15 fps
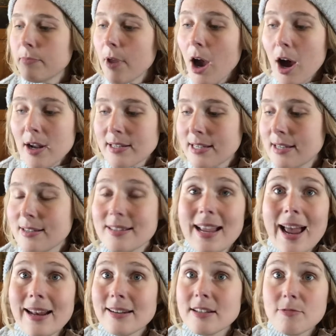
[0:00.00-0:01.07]
artists
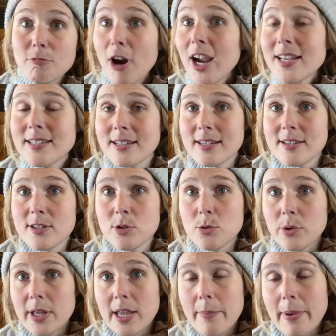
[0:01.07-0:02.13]
and writers
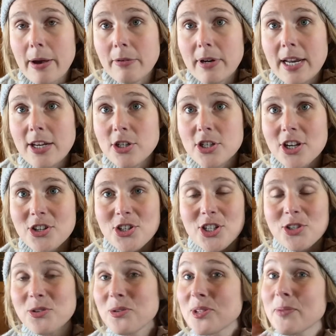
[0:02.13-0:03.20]
talking about nature. She
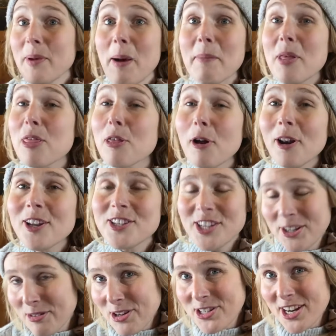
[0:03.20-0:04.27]
talks about
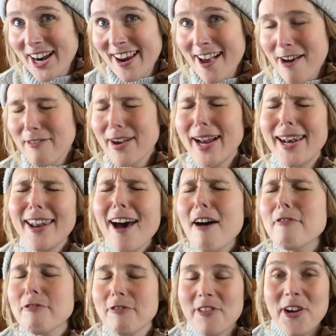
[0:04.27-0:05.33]
mythology, which I love. I
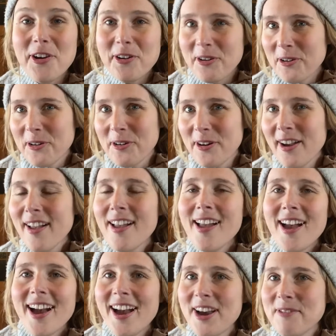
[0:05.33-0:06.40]
love folklore,
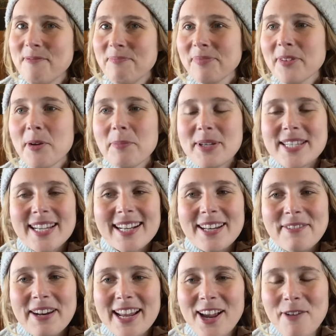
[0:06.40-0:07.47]
particularly
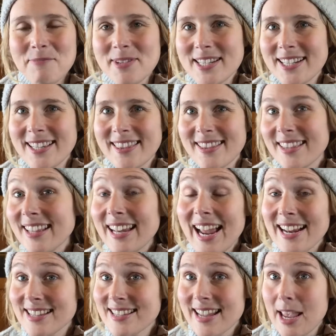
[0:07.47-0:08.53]
when it comes to the
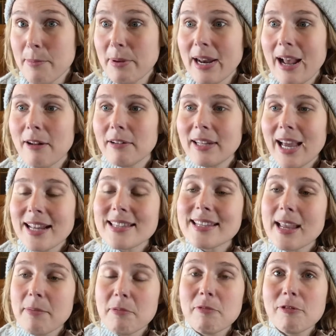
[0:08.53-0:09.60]
landscape and how
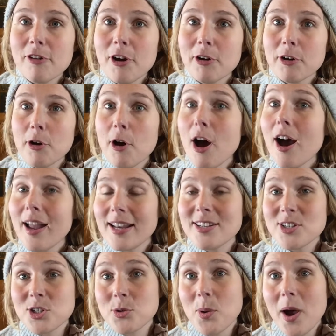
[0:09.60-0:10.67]
landscape and folklore are
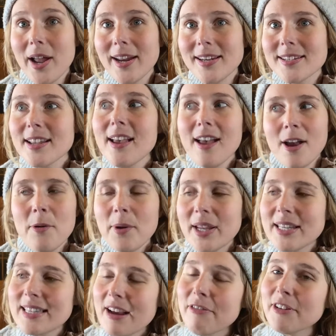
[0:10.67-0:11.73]
intertwined. We
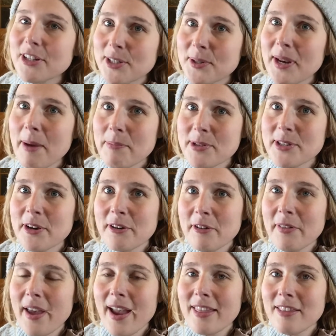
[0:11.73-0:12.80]
could definitely do an episode on
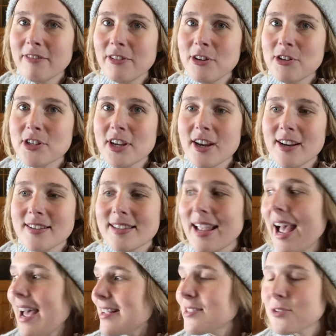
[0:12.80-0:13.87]
that in the future, because it
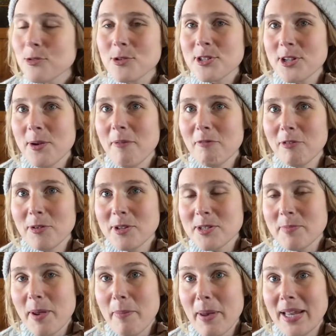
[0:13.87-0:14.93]
has also influenced
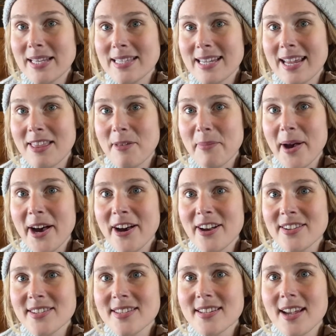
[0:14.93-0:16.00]
my painting in the
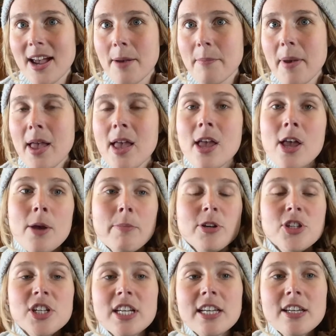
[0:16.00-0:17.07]
past. But
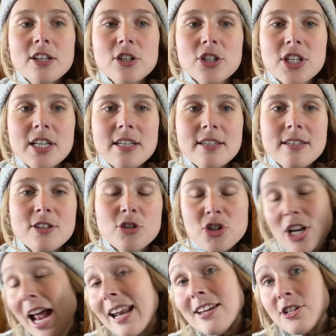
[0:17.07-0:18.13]
she
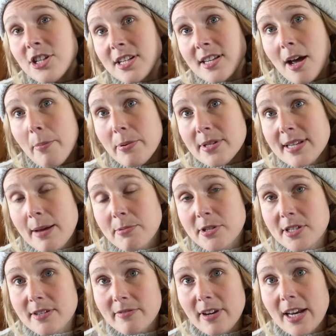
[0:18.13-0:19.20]
challenges our
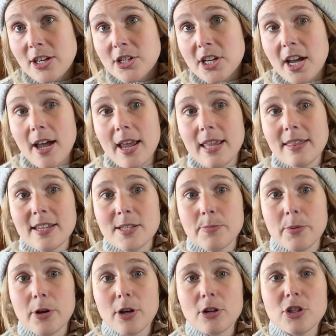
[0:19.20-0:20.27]
perceptions of nature in this
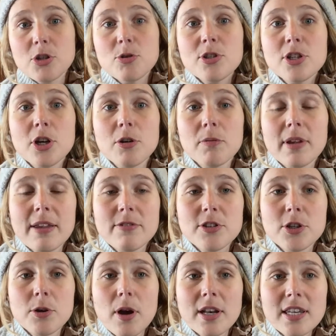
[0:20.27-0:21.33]
book. She also gives
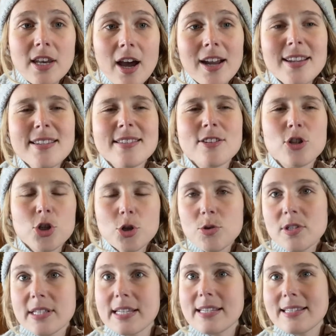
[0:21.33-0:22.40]
you a nice,
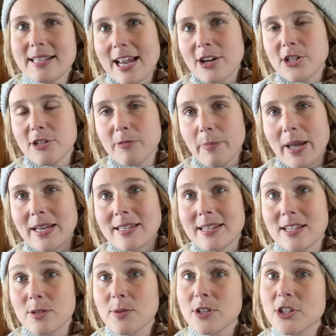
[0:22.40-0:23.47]
juicy selection of
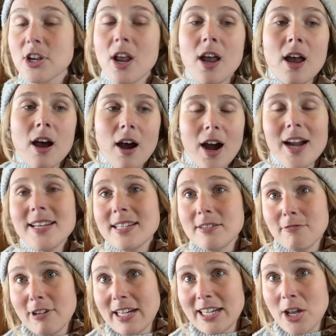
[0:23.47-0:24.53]
paintings, which I didn't
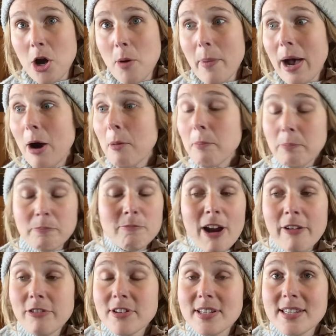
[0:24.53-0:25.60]
really know about.
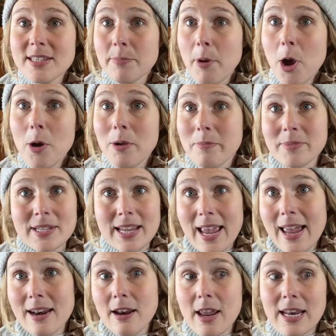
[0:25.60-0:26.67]
References to poems,
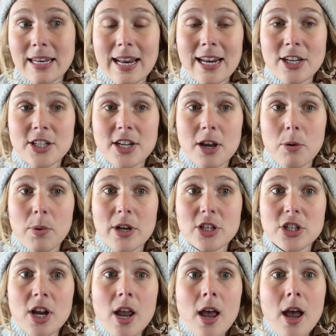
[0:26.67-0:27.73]
again, in nature, which